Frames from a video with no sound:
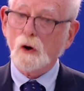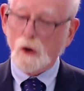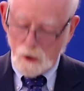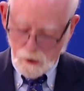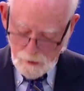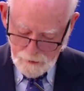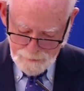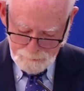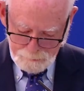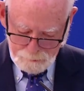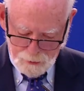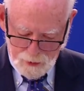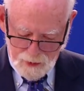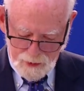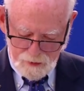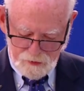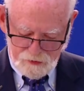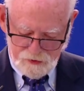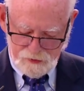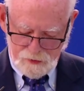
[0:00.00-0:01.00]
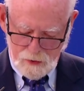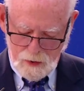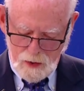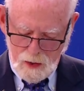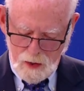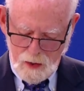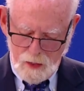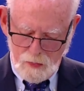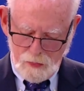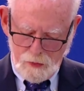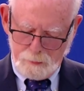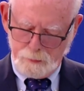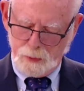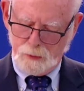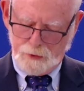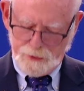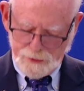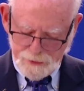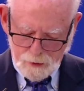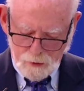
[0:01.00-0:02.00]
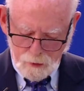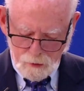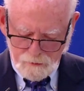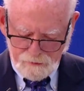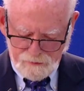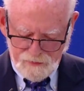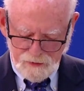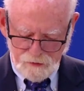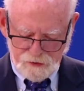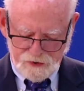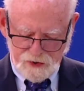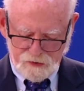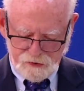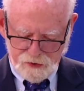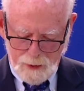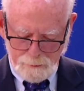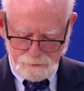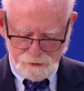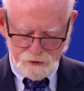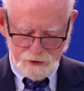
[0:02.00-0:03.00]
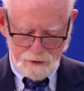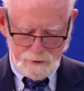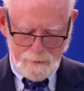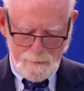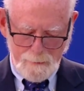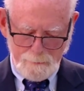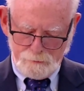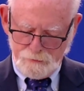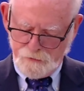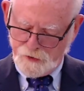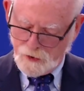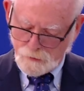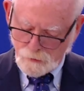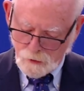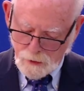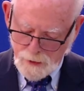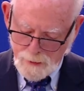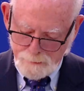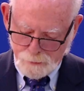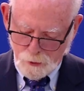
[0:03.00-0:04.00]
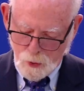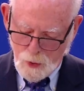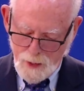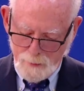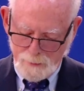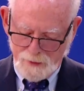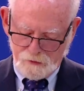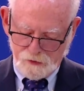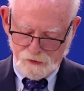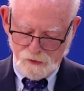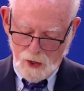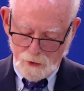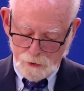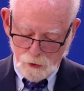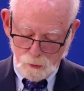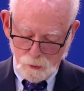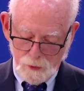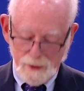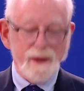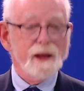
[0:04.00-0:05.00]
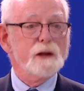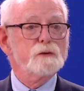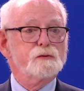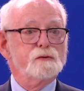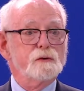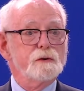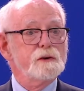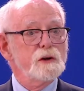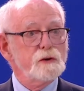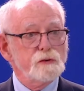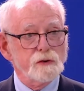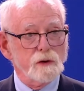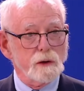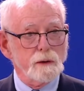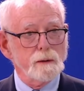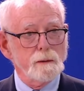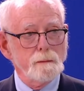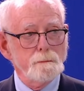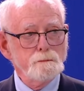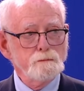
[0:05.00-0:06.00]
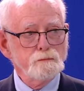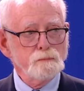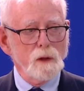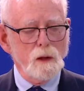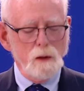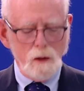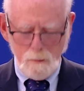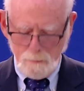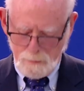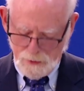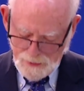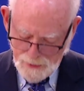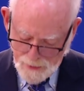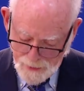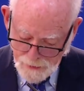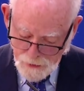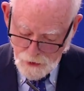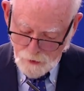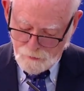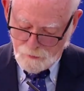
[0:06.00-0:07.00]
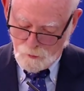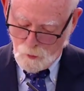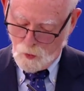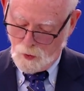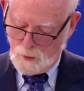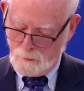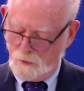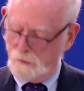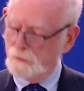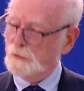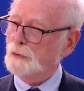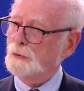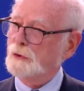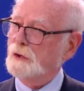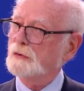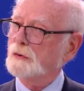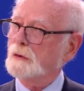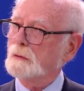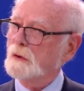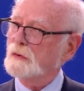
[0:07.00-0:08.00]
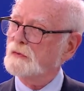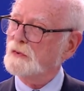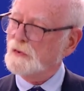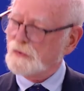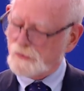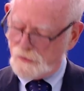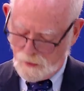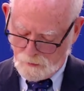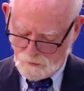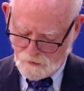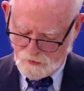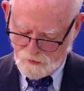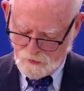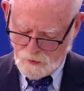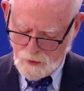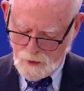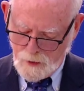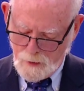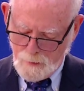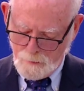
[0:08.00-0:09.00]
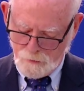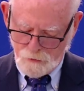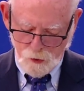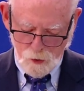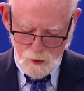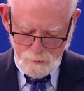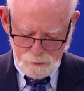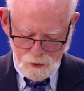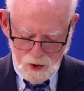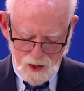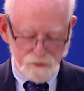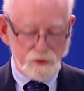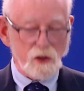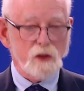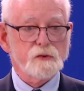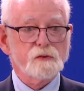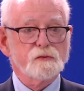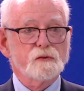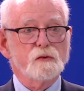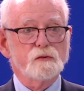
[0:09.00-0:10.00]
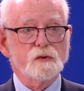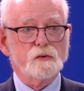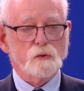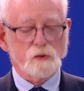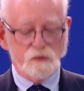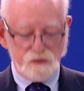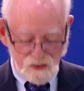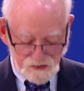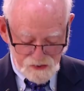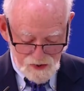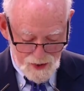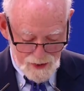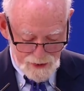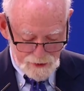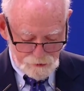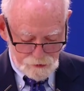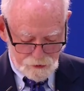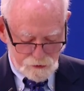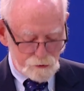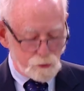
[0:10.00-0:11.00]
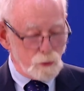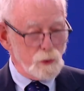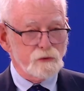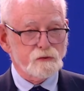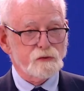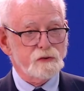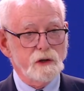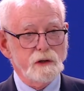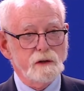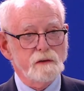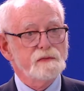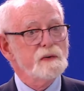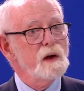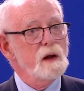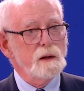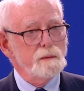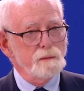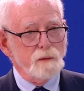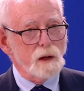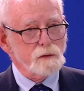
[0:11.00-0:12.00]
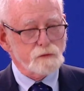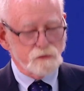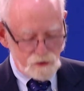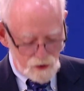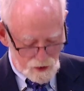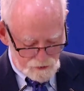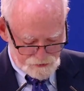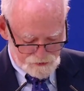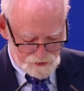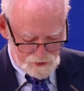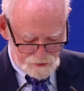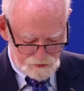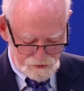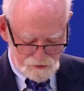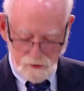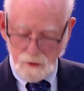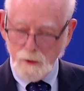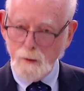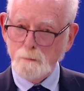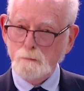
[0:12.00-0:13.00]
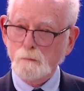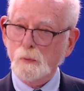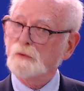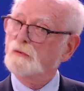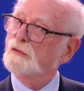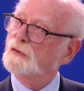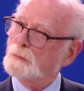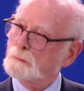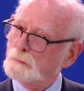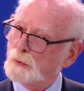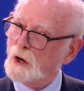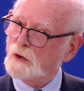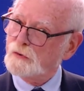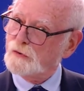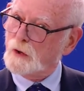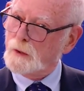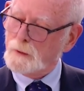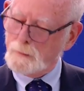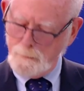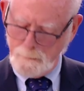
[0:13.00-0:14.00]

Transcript: are in place, the political offense exception generally prohibits not only extradition, but any form of judicial assistance to a process des designed to achieve not justice, but suppression.